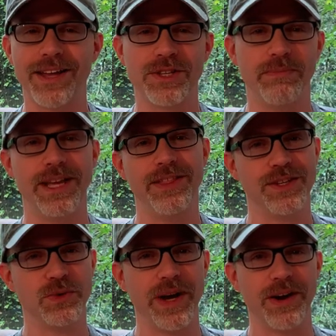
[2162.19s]
it has to be
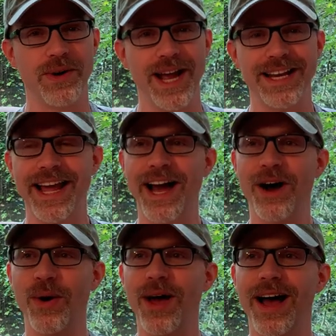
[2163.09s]
this way right
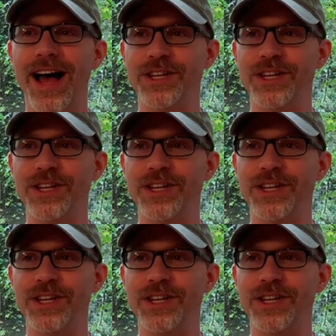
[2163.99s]
now.